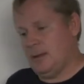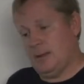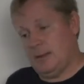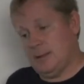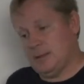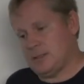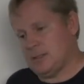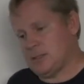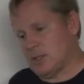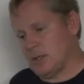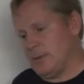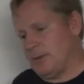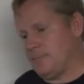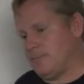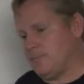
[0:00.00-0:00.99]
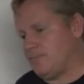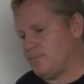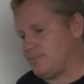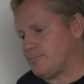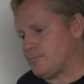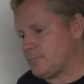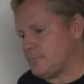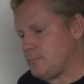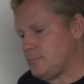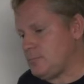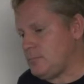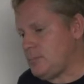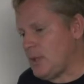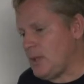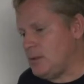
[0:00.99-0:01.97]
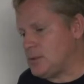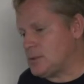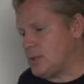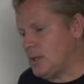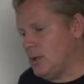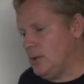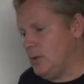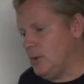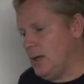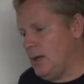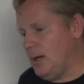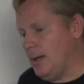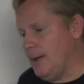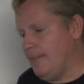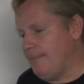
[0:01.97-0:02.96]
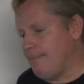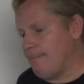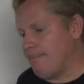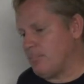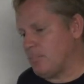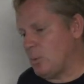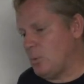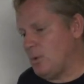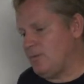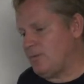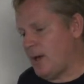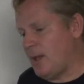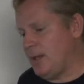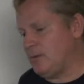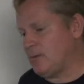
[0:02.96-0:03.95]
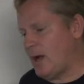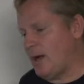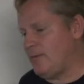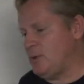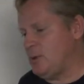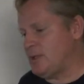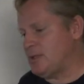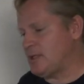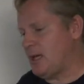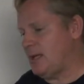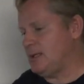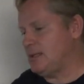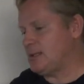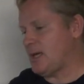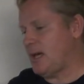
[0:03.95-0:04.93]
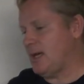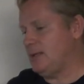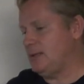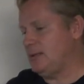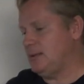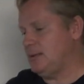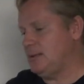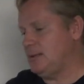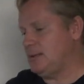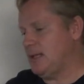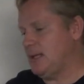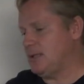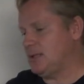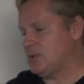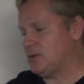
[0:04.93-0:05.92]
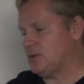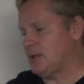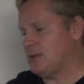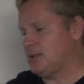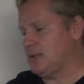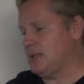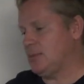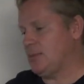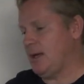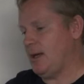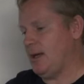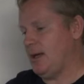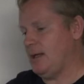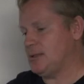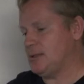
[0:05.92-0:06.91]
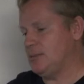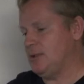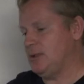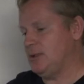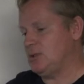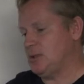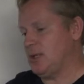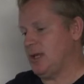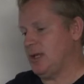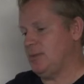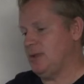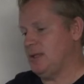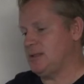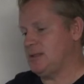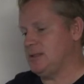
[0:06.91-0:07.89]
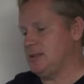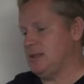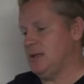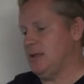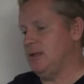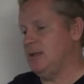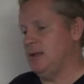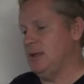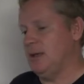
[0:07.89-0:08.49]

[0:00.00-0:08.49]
It's disturbing. So when he finally arrived in the USA, I decided to take his threats to kick my ass and beat the shit out of me, as he said,